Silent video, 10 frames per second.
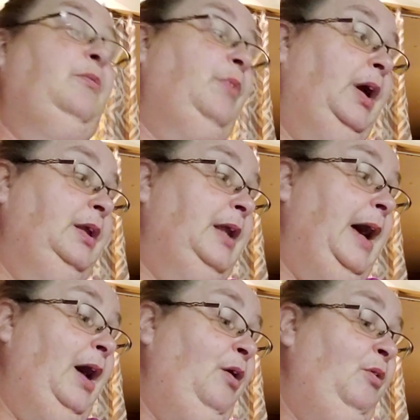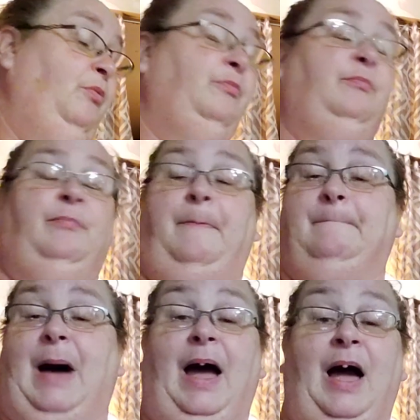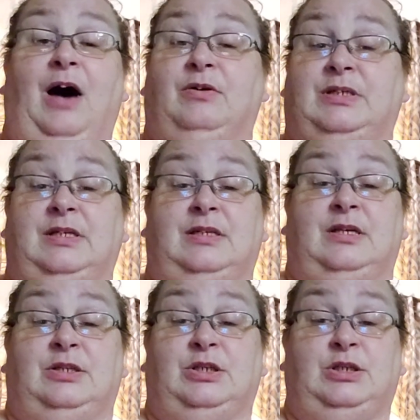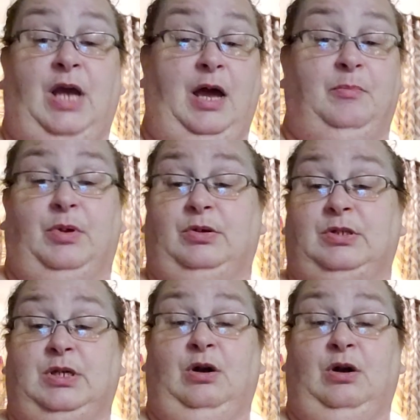Right now, my house is a shambles,